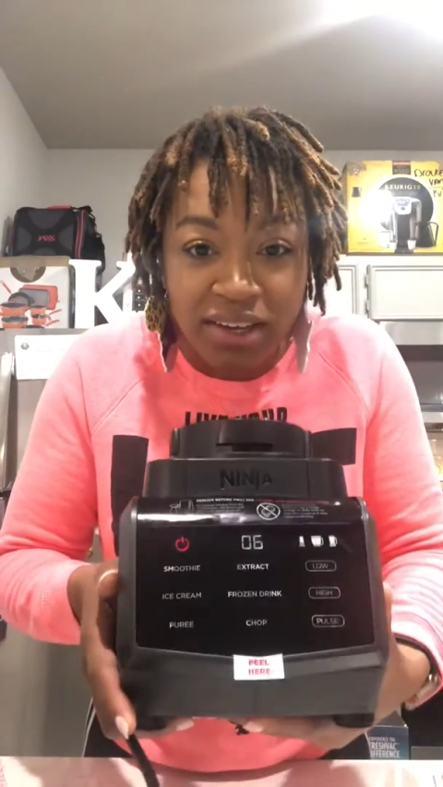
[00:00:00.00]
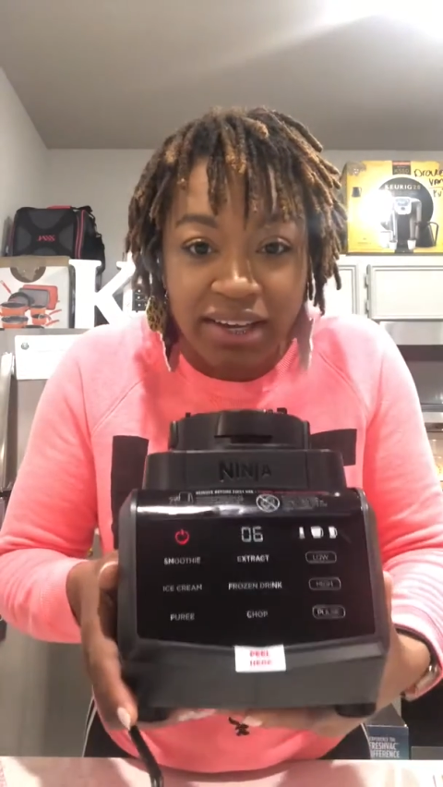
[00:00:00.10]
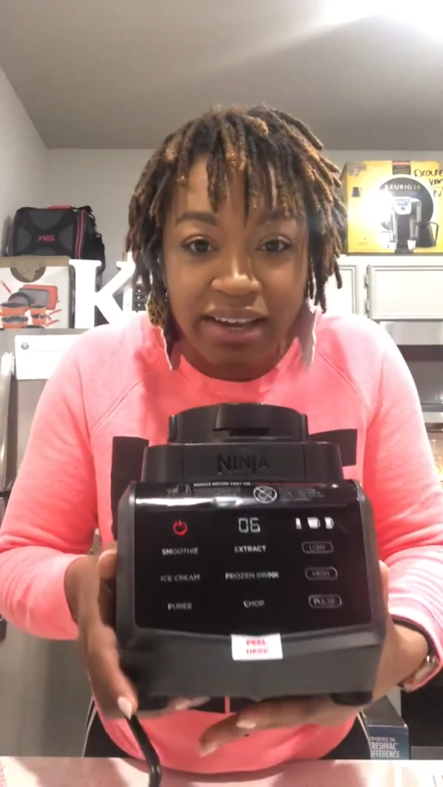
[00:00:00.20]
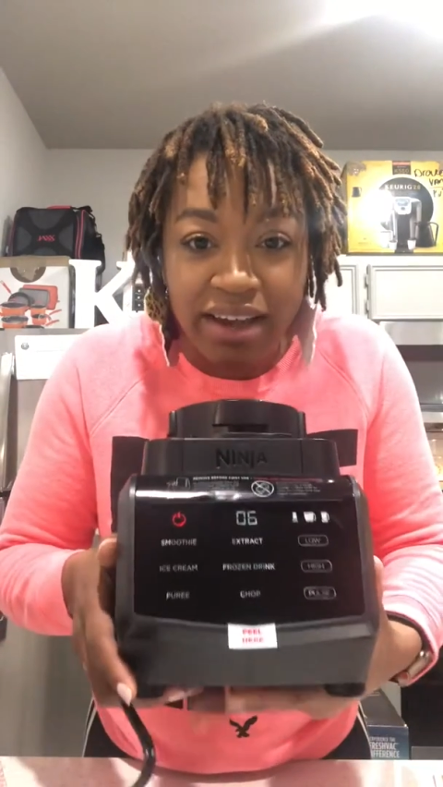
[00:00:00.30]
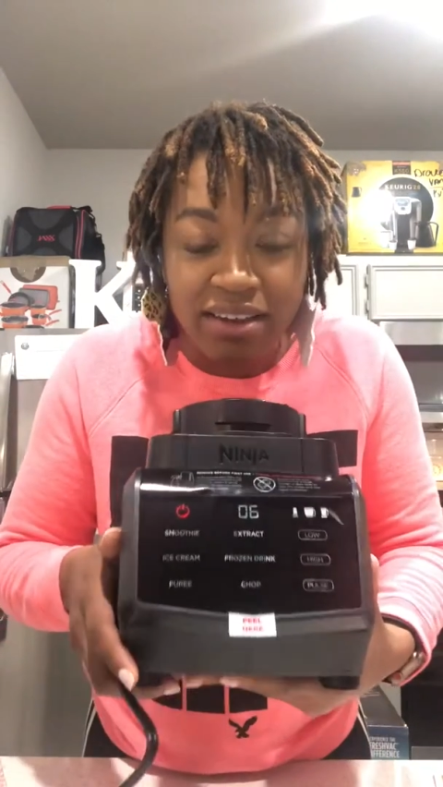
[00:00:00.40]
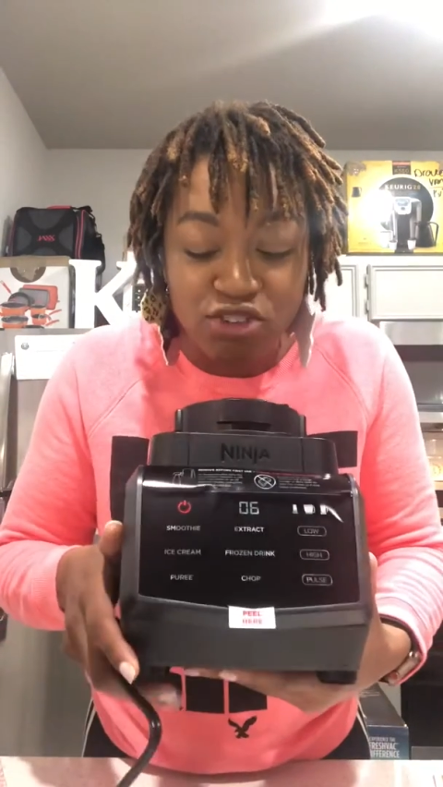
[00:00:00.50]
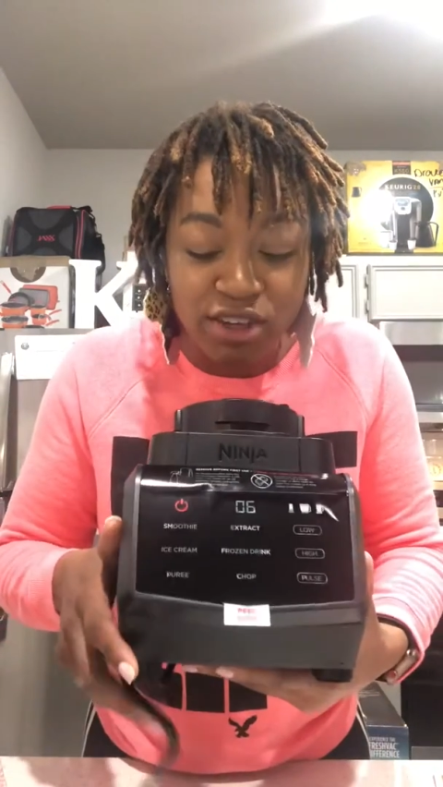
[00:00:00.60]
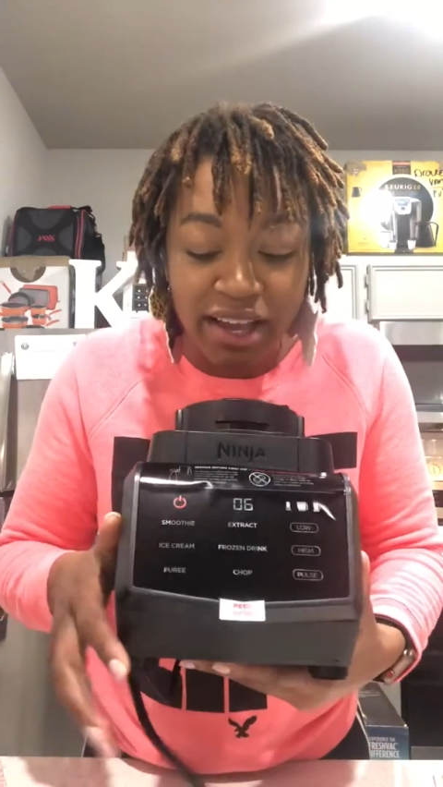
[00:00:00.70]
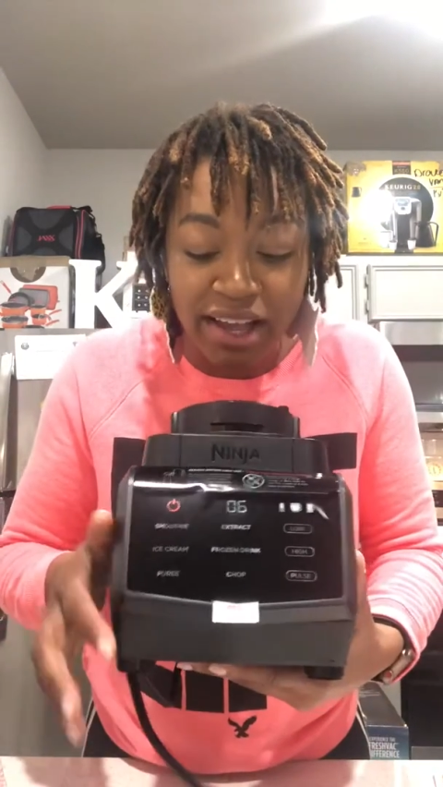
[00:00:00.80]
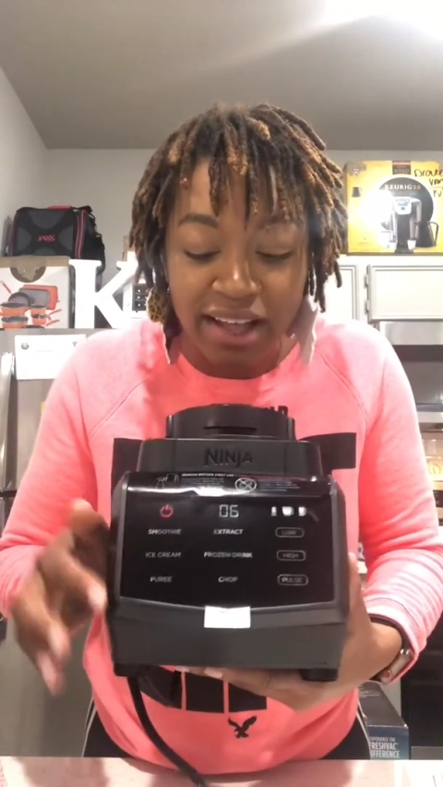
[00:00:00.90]
it actually
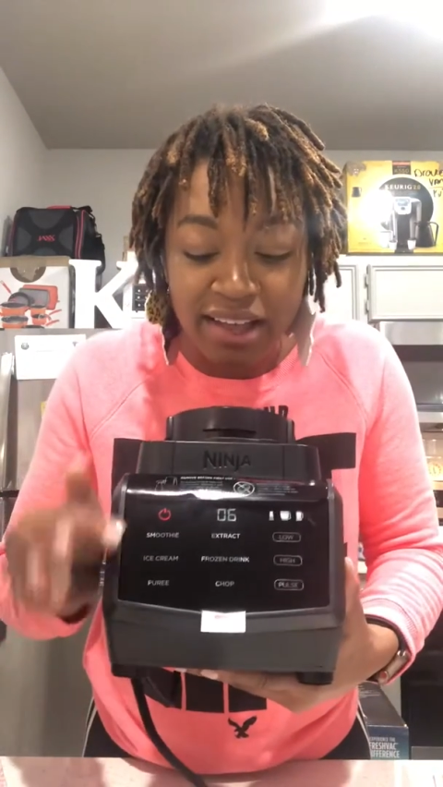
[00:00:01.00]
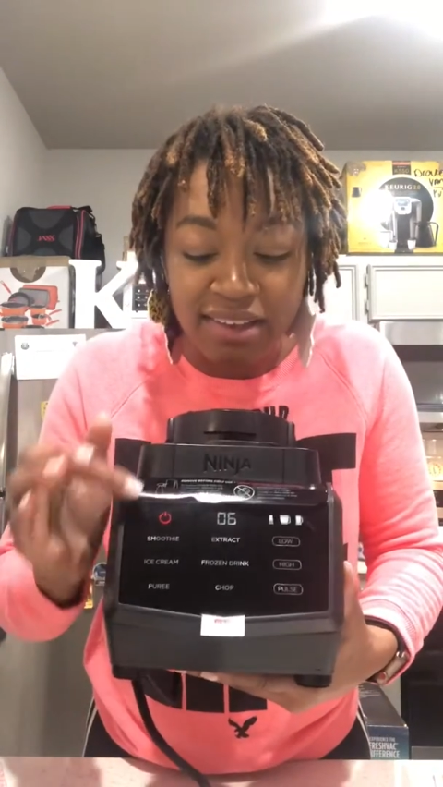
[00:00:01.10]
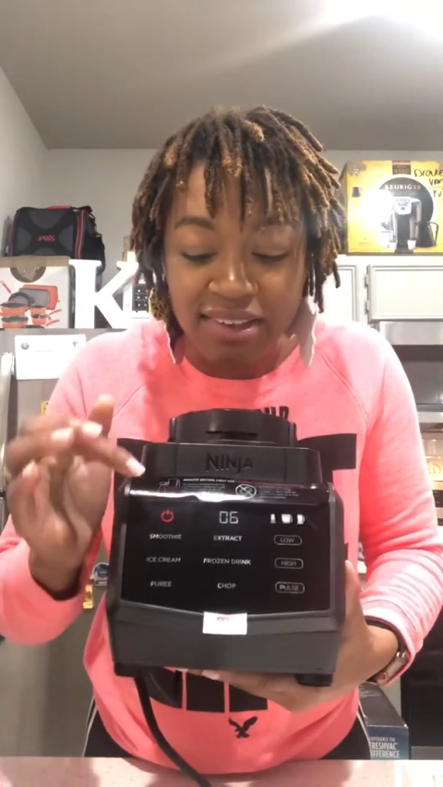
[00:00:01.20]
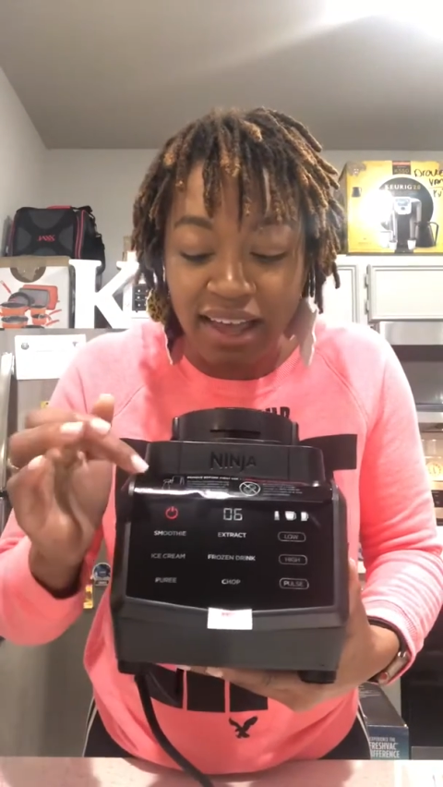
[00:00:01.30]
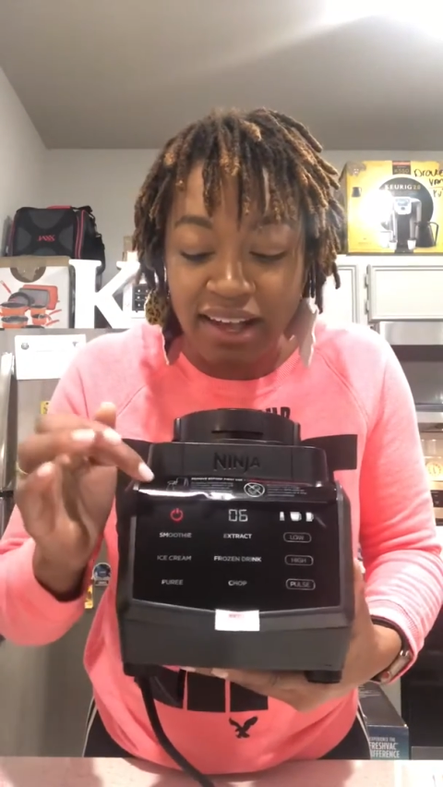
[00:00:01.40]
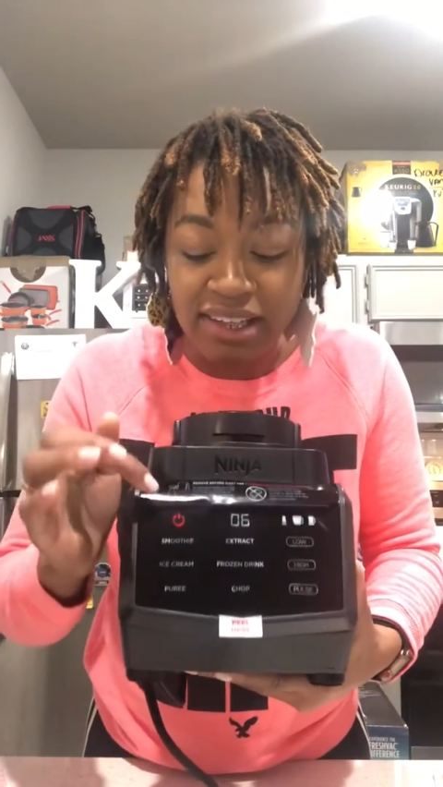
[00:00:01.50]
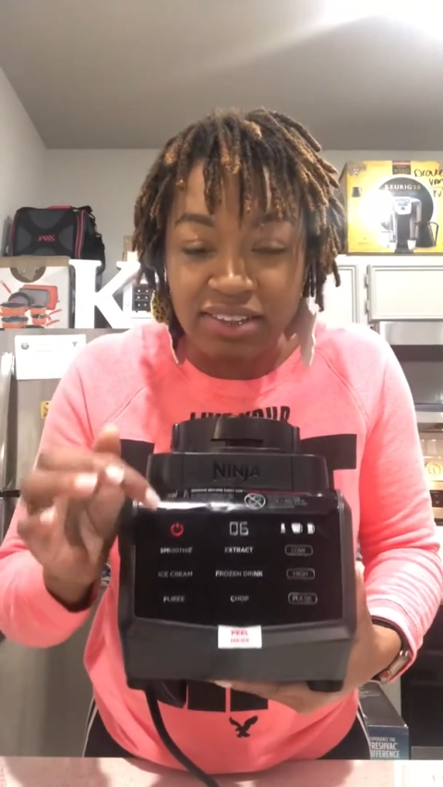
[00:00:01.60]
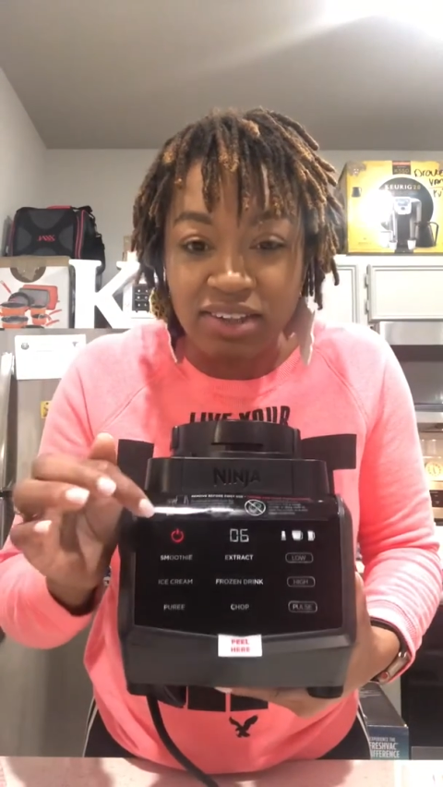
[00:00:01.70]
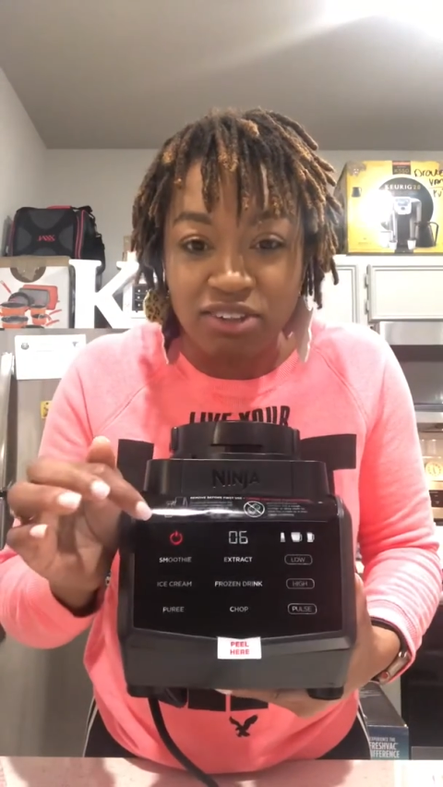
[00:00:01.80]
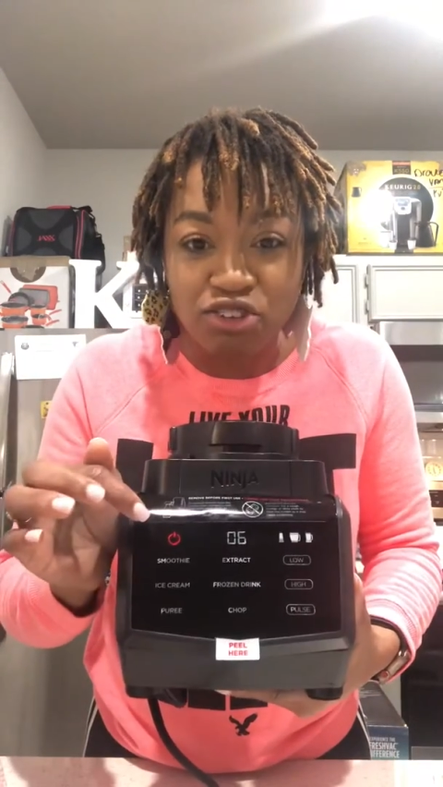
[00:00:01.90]
has like a
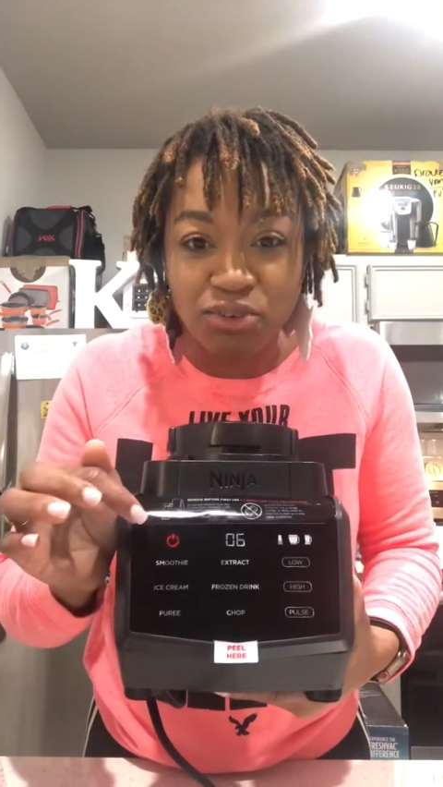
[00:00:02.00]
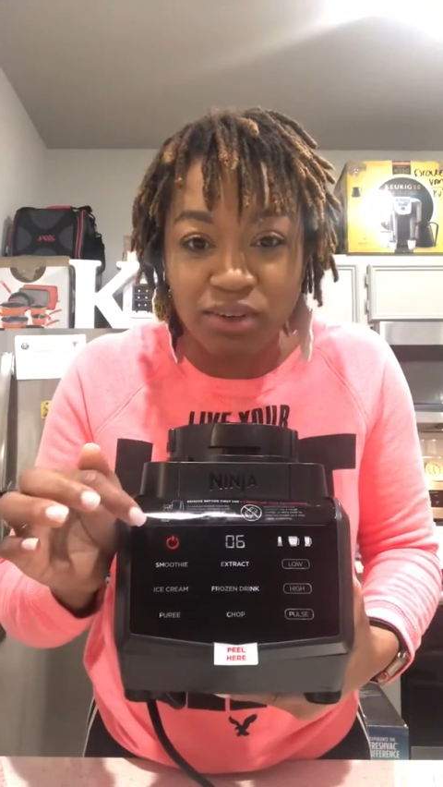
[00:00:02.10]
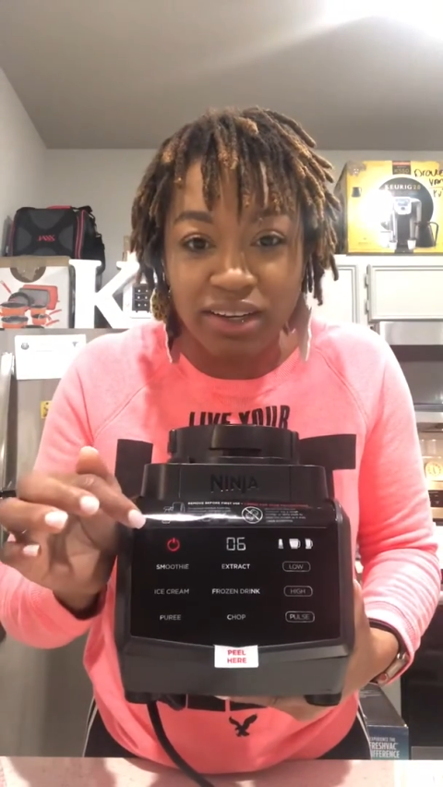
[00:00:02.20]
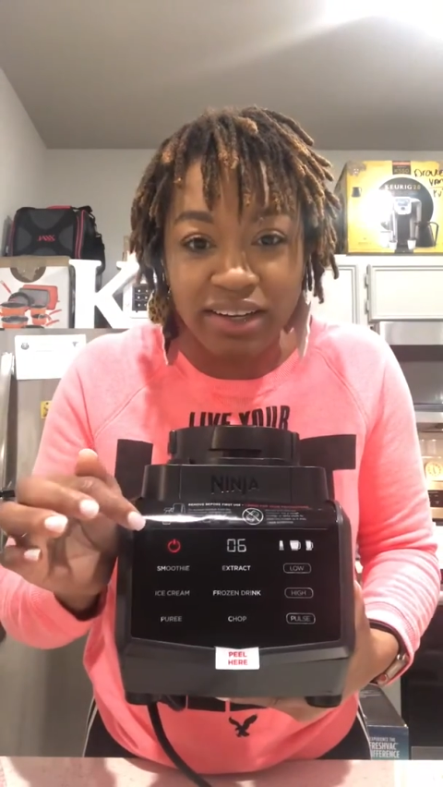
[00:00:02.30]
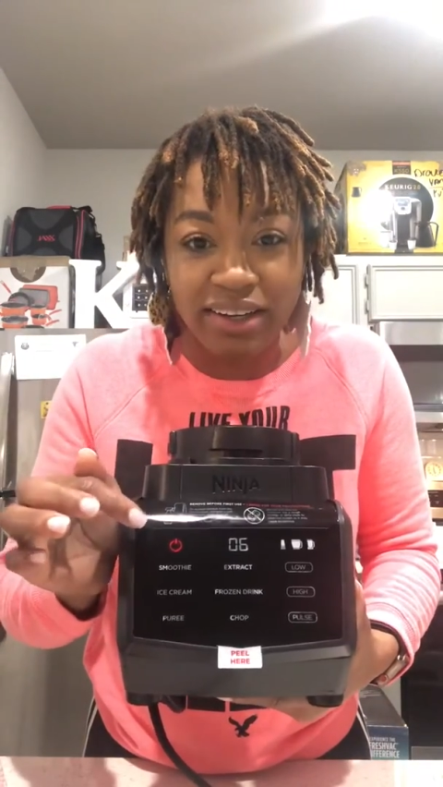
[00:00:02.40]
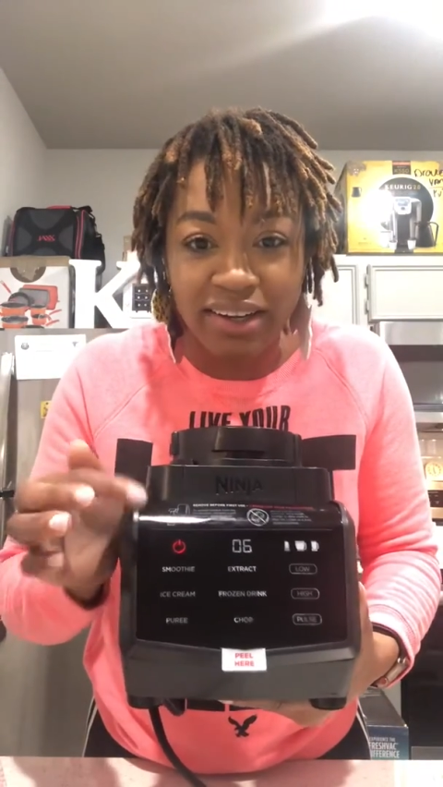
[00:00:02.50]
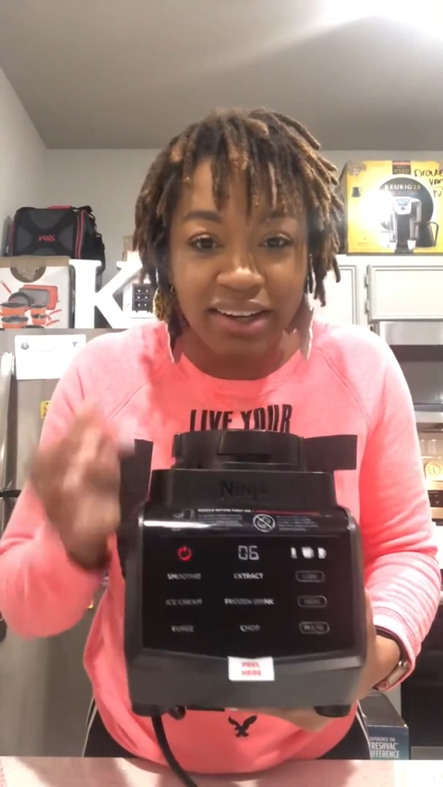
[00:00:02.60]
touch screen.